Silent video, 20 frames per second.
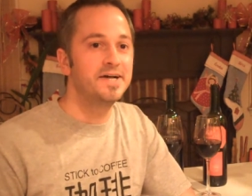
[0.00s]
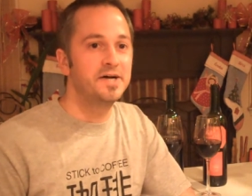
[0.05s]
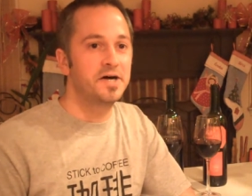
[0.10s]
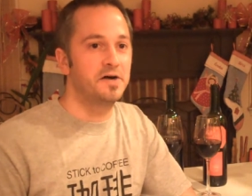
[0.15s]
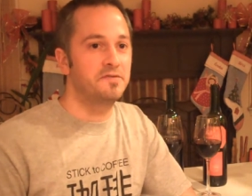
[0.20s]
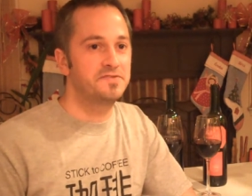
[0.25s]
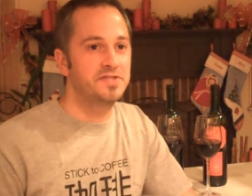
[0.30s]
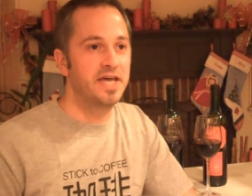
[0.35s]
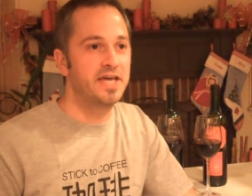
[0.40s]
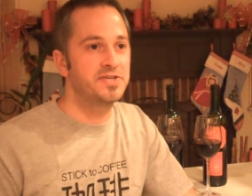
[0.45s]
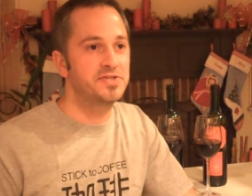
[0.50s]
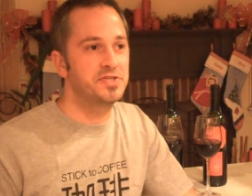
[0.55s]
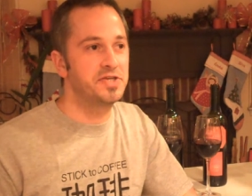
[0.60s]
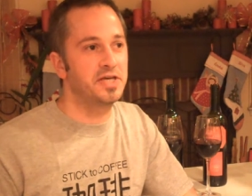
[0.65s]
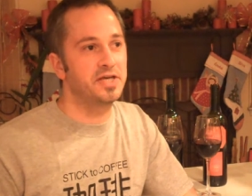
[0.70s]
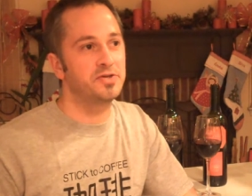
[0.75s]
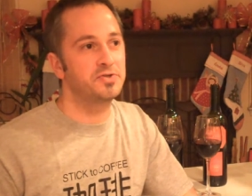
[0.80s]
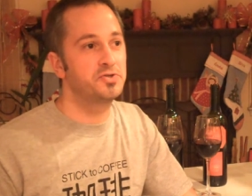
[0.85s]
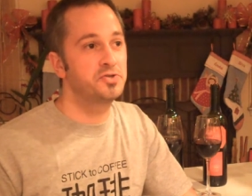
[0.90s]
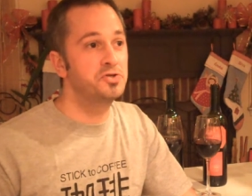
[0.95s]
of
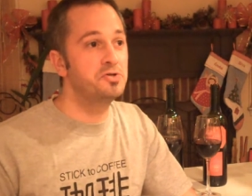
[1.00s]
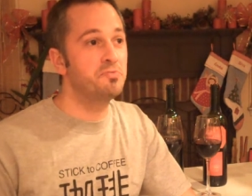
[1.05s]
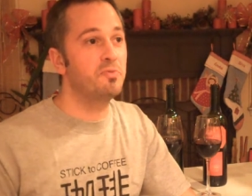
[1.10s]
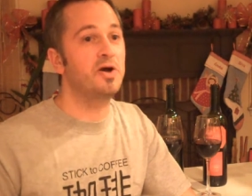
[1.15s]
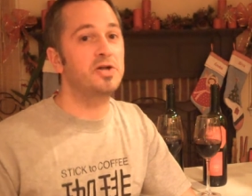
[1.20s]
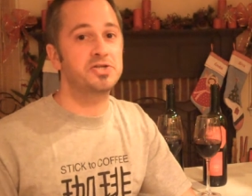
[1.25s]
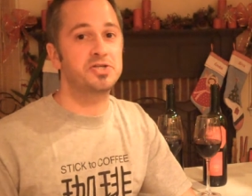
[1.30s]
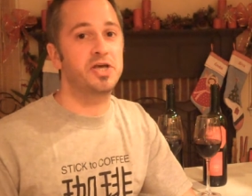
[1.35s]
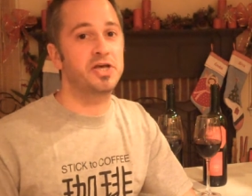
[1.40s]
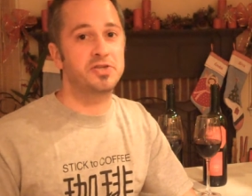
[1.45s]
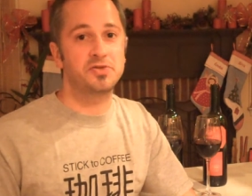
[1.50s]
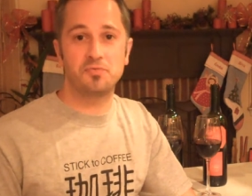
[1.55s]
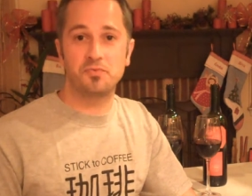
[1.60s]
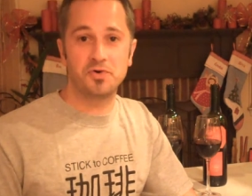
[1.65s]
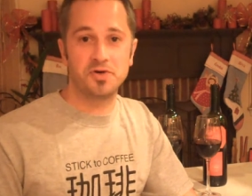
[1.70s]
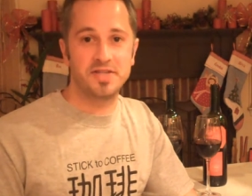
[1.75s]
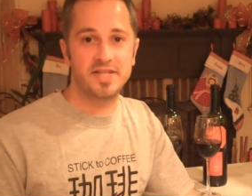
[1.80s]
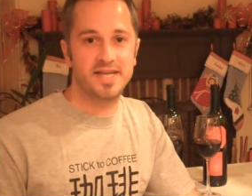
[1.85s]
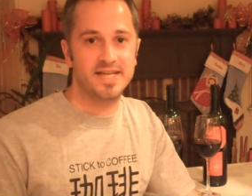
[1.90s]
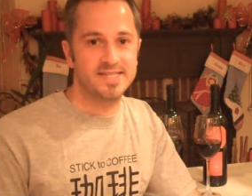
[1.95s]
tasting too much like the
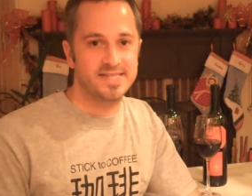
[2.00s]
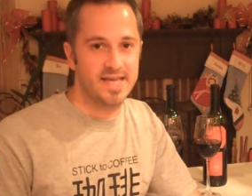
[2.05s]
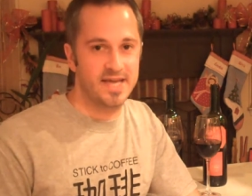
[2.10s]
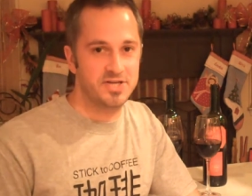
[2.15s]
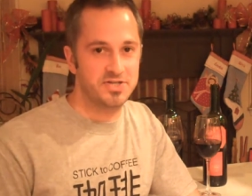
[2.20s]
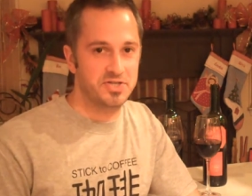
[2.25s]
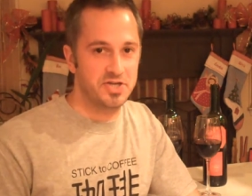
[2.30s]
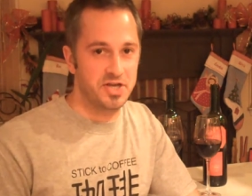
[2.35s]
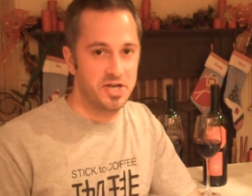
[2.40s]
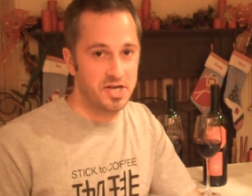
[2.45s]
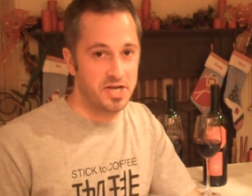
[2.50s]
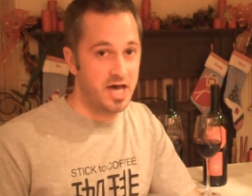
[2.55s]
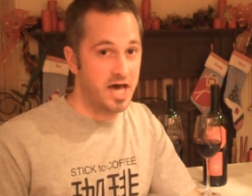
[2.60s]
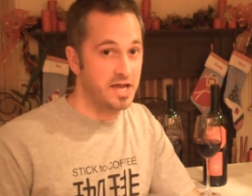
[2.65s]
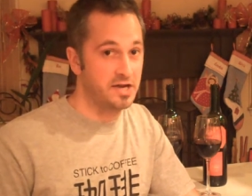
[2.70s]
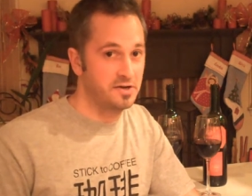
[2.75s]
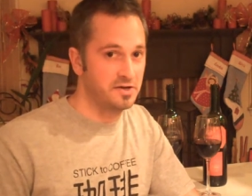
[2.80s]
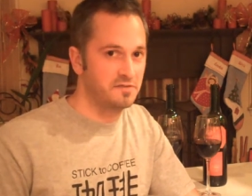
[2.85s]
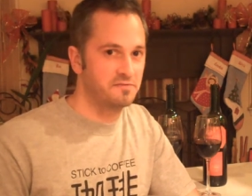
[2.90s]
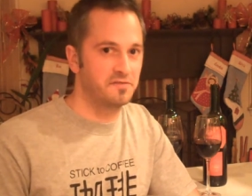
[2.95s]
wood that it's aged in and not
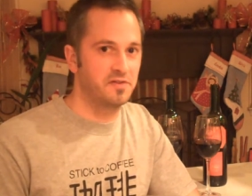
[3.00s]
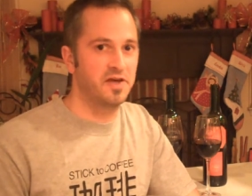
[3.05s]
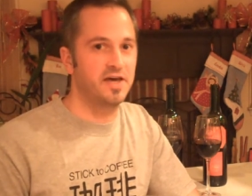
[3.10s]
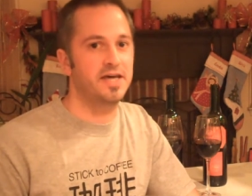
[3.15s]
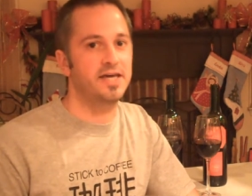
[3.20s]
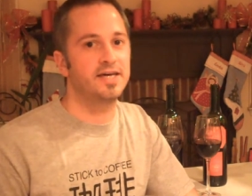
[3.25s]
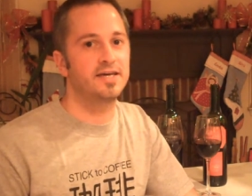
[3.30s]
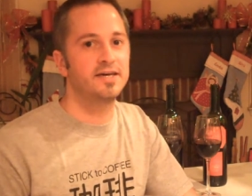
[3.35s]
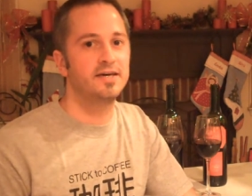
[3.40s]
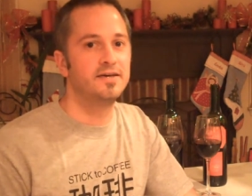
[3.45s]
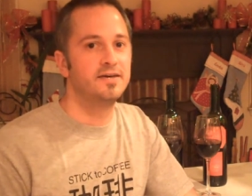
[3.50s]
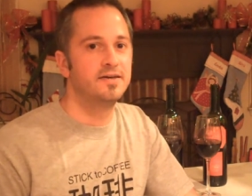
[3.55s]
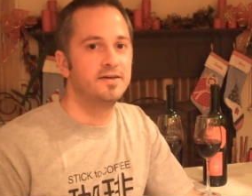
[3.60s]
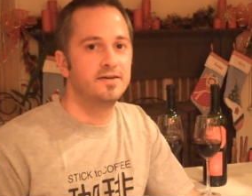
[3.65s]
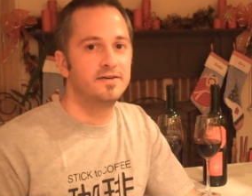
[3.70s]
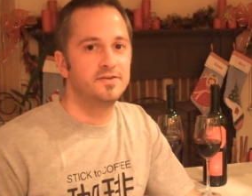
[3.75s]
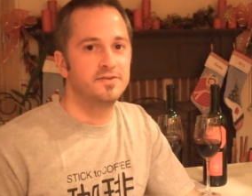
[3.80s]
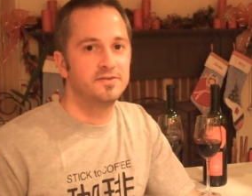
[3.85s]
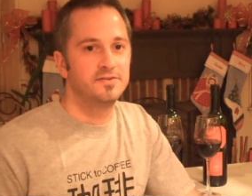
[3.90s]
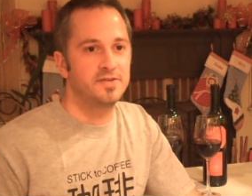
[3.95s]
enough like
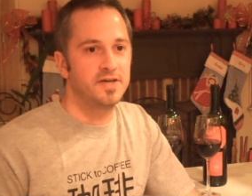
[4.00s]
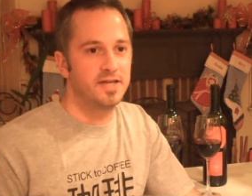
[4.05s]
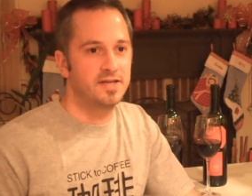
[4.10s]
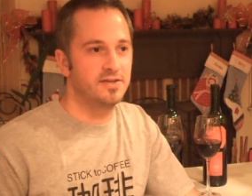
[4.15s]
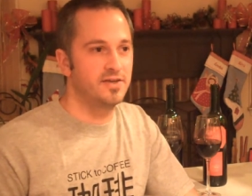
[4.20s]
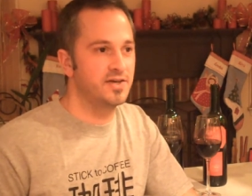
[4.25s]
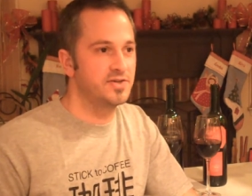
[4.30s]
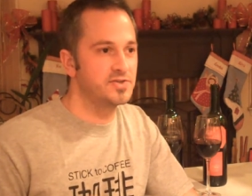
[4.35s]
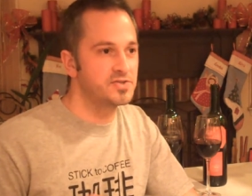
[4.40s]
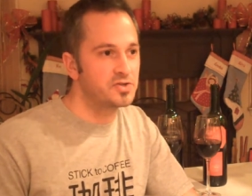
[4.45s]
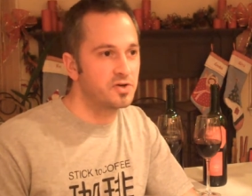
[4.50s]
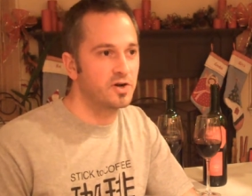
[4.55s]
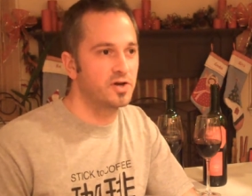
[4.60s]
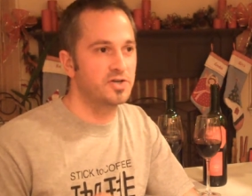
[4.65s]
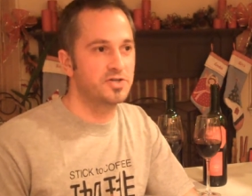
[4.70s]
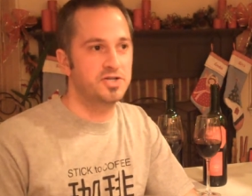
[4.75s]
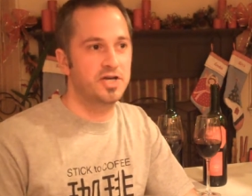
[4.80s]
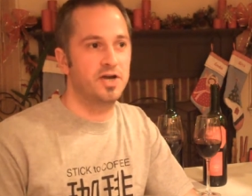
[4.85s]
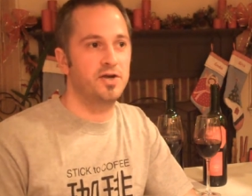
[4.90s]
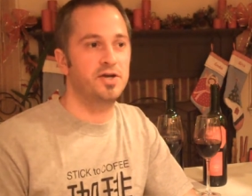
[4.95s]
that nice tart
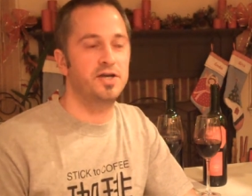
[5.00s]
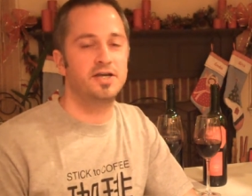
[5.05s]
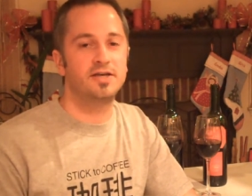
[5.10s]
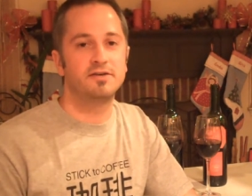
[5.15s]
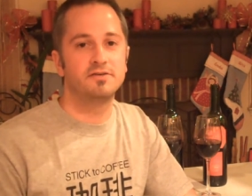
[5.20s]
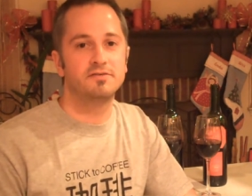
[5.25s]
cherry